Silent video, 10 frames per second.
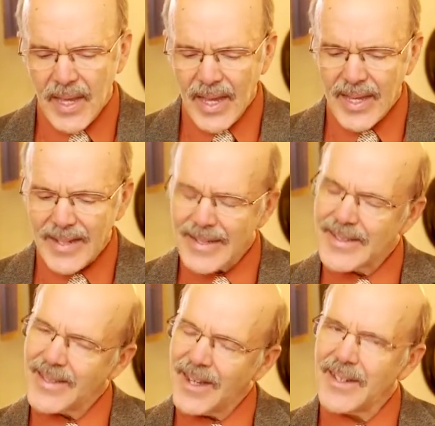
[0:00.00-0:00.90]
And
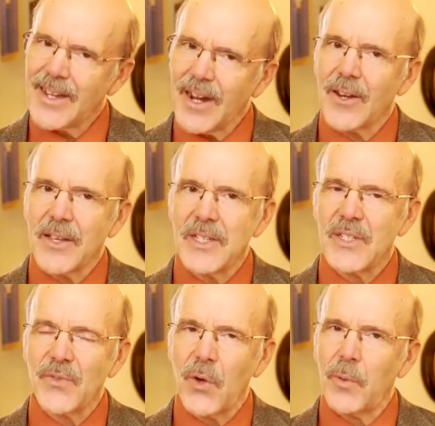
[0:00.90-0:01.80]
it's not entirely
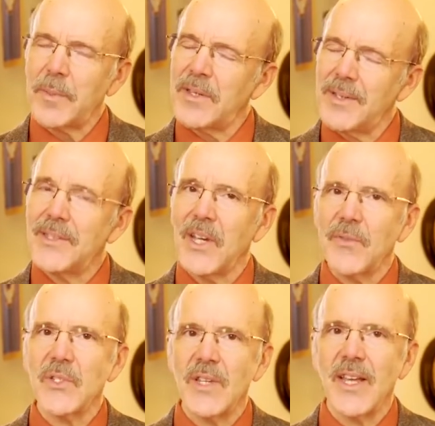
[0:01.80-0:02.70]
his fault, but
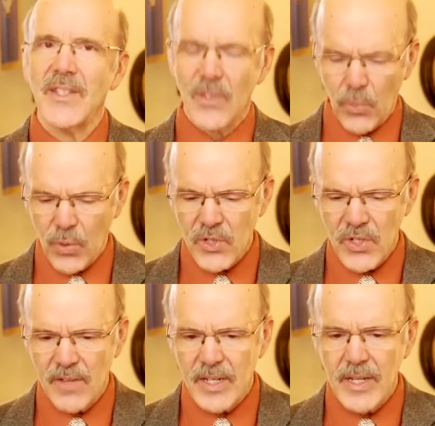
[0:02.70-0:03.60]
Jefferson has the
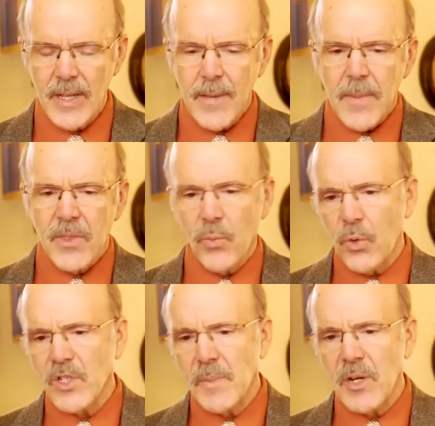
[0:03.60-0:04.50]
worst of it. The
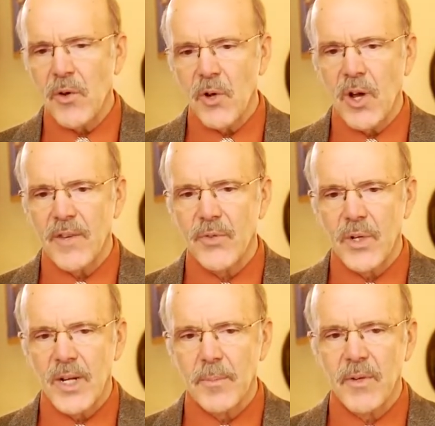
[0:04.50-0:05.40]
war's been going on
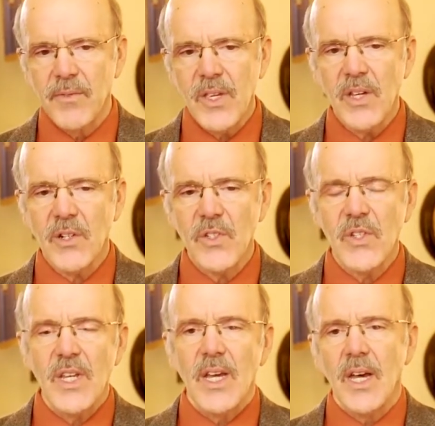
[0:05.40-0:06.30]
for a number of
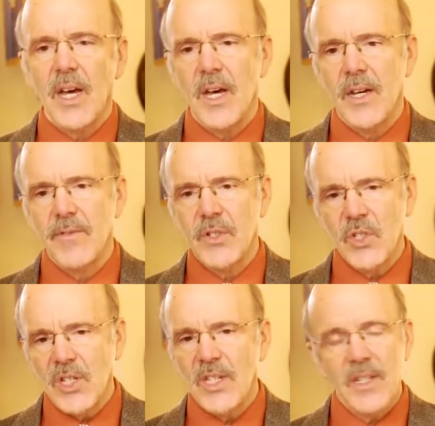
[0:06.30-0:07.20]
years.
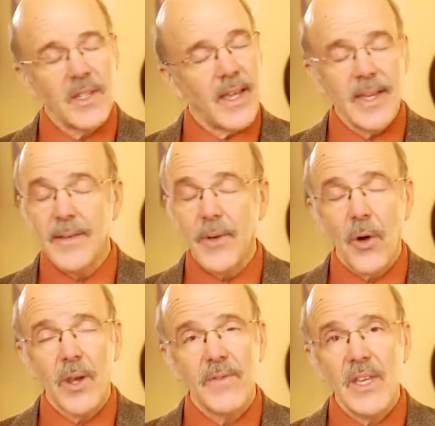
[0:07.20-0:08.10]
Virginia, like
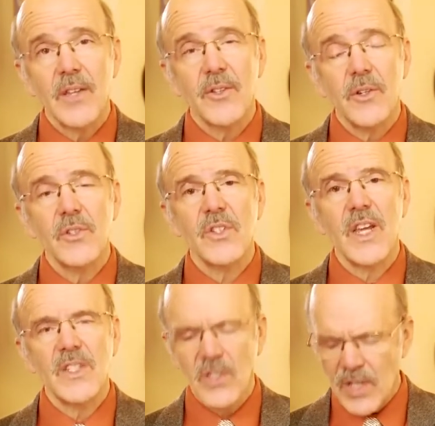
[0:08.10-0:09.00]
all of the other new
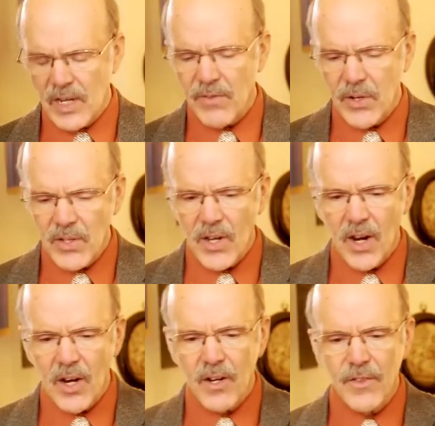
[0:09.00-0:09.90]
states, is getting very
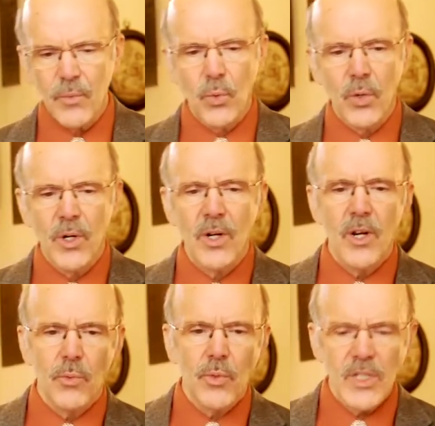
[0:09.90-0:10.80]
tired of the war.
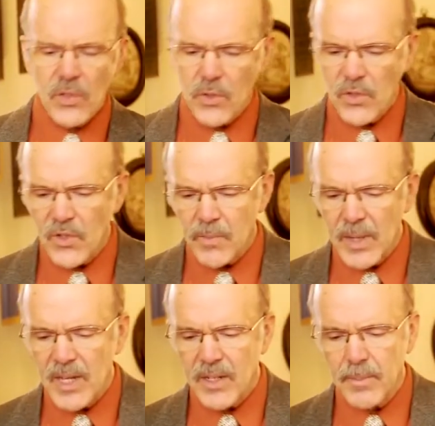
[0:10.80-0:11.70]
Resources are
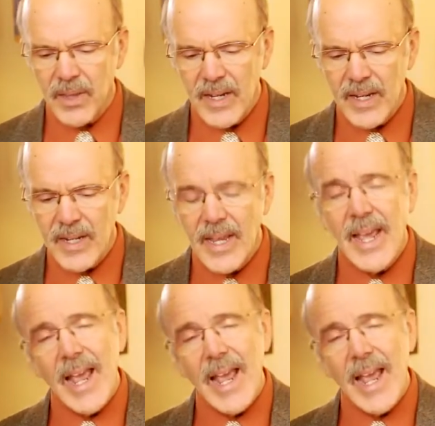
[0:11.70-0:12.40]
being depleted.